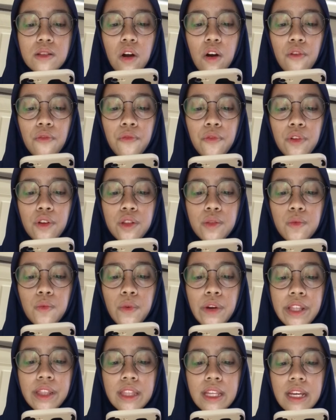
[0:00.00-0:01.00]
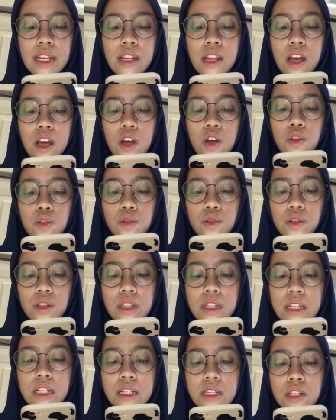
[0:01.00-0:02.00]
or fluid within
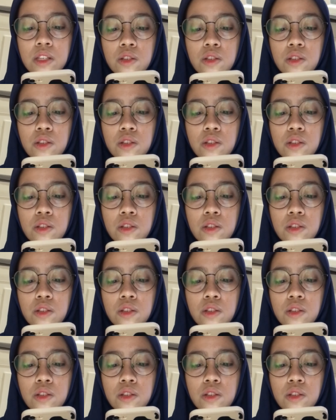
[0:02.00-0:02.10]
the